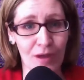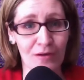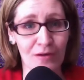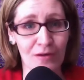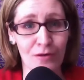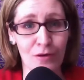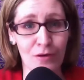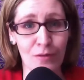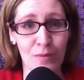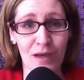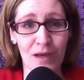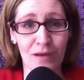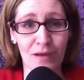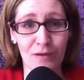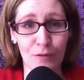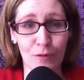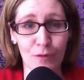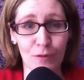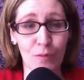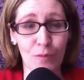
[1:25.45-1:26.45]
I don't know about
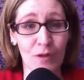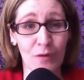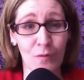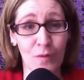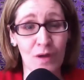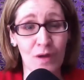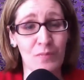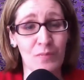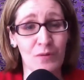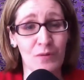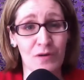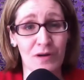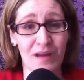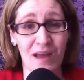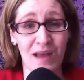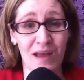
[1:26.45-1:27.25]
you, but at one point I